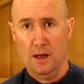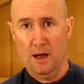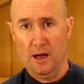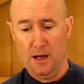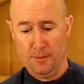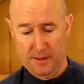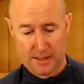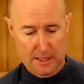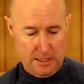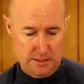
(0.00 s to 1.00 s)
And
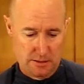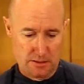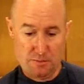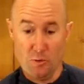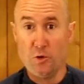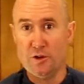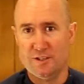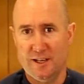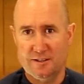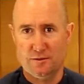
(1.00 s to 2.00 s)
last, the small
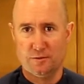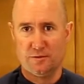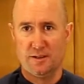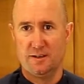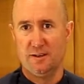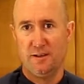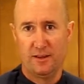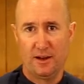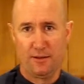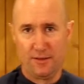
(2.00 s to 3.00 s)
utensils
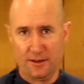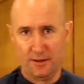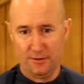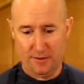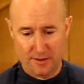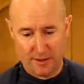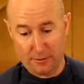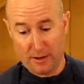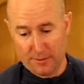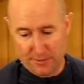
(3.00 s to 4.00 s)
that I think is a
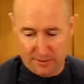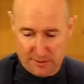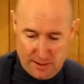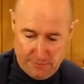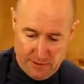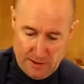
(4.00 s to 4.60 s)
great thing to have